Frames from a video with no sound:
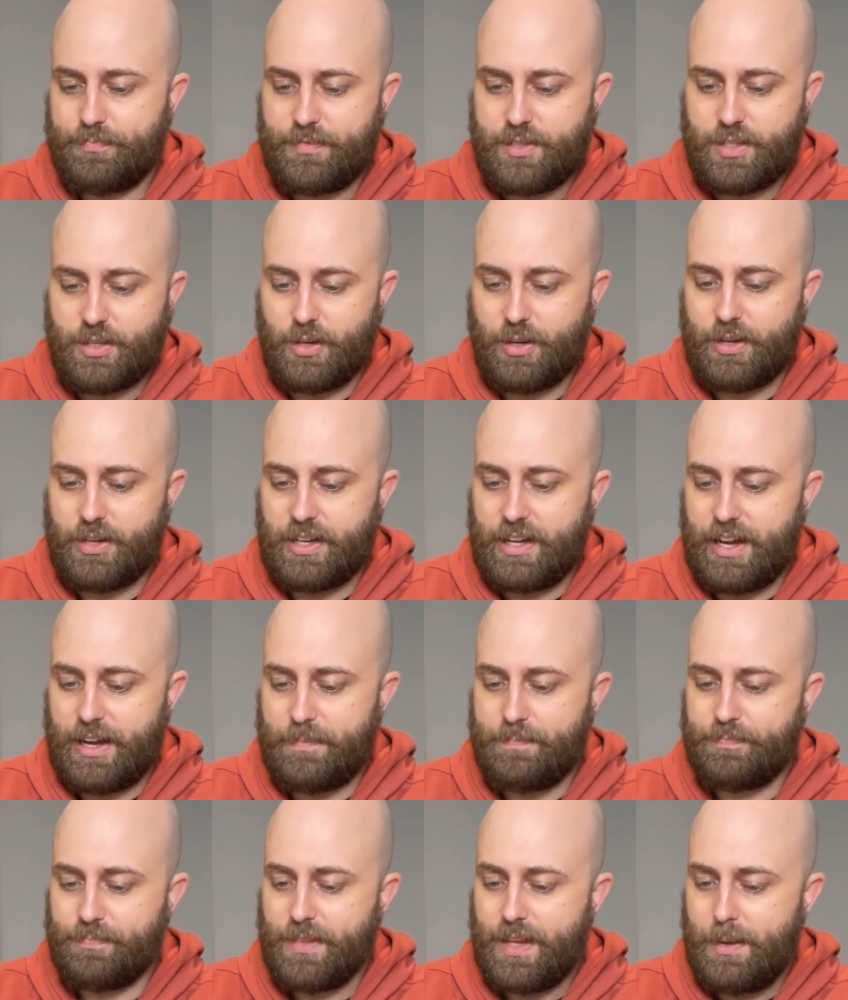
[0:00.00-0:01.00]
So, yeah,
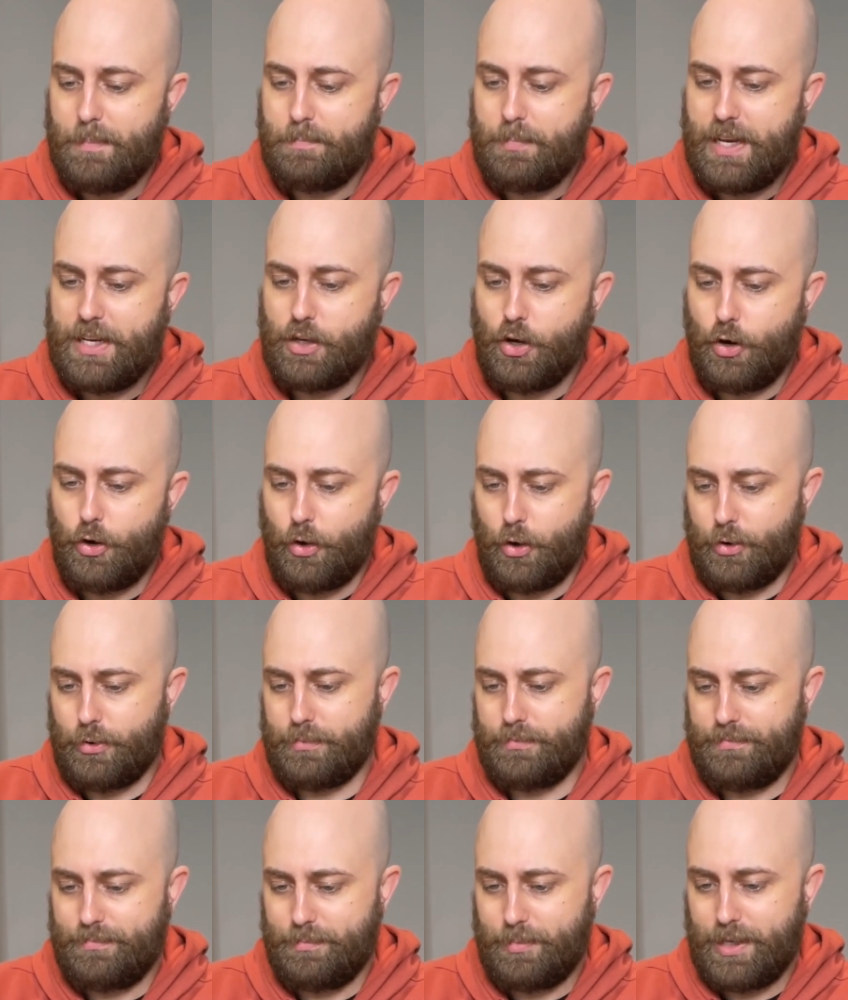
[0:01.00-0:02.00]
big no-no
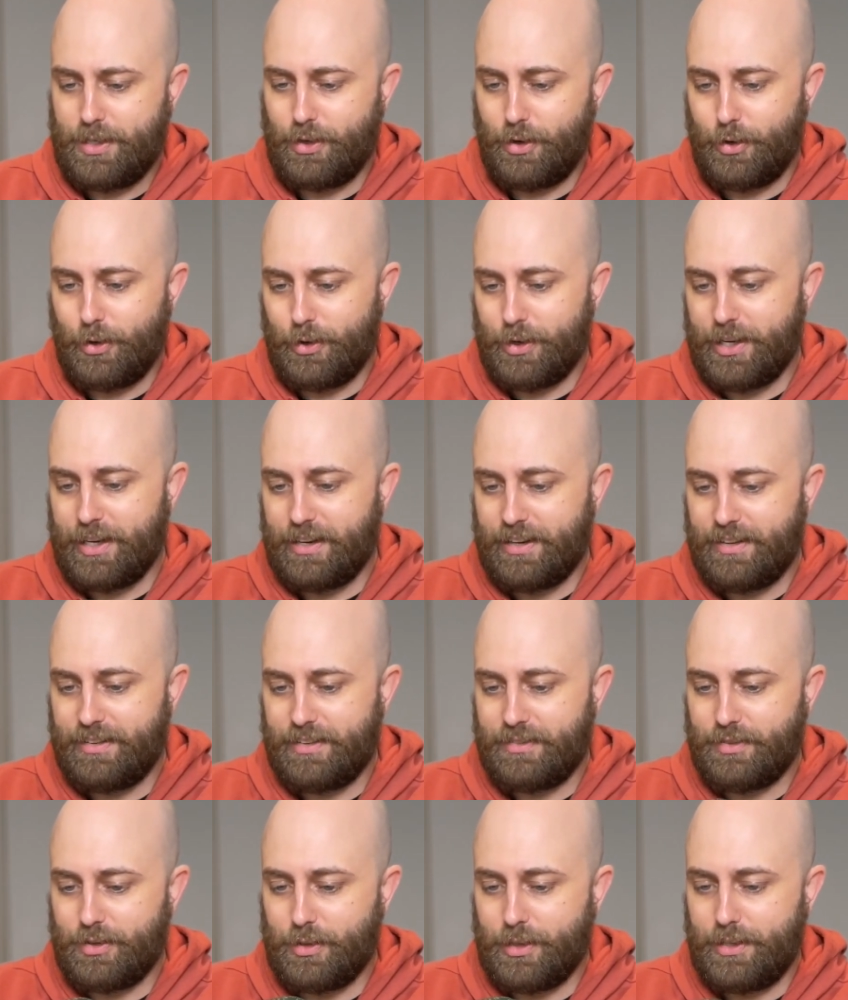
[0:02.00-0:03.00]
here.
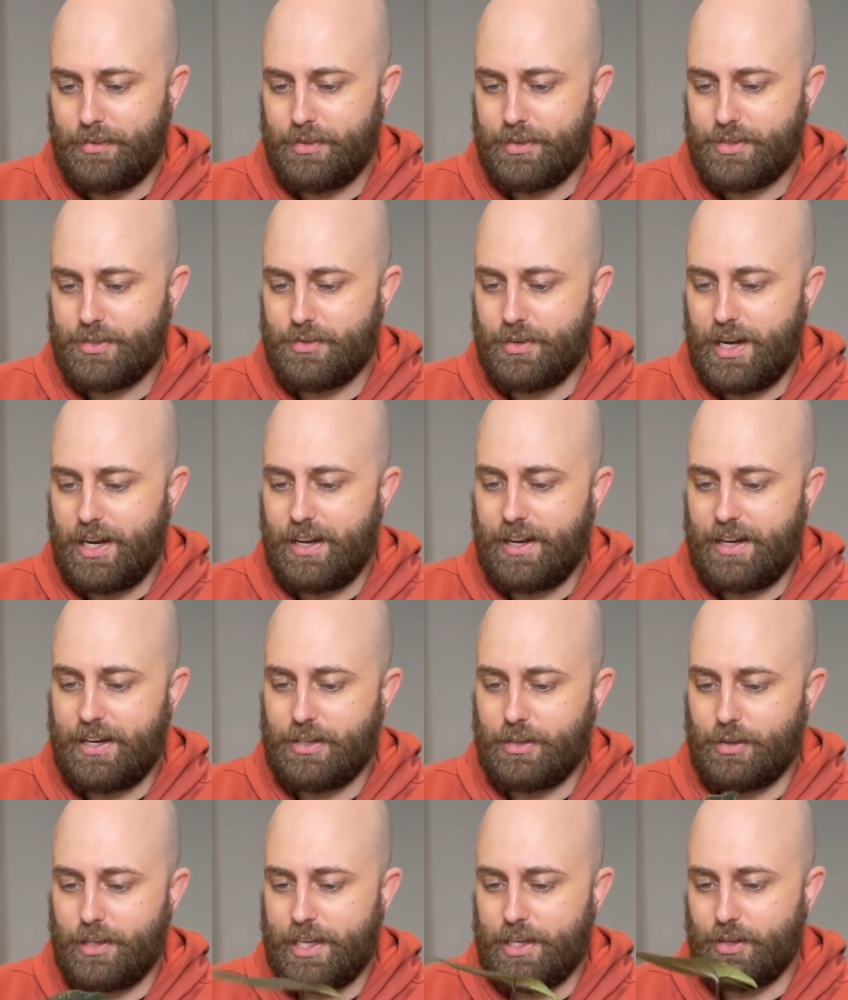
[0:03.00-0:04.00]
If you live in Australia
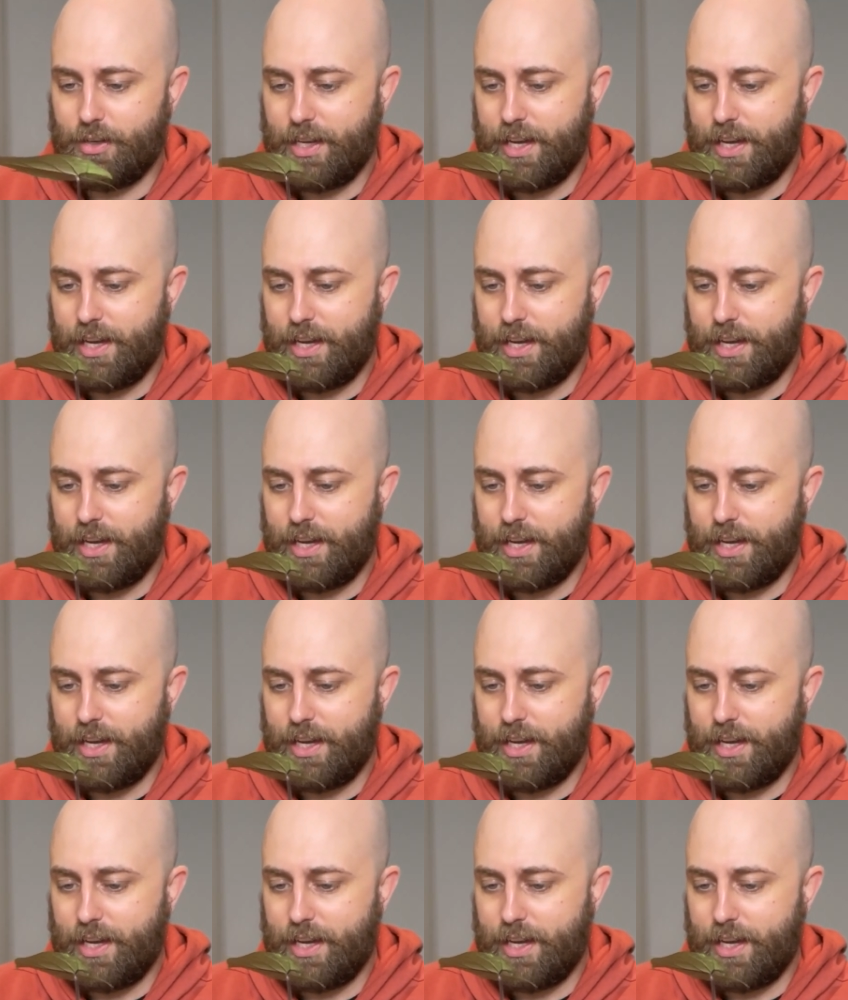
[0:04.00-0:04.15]
and you let your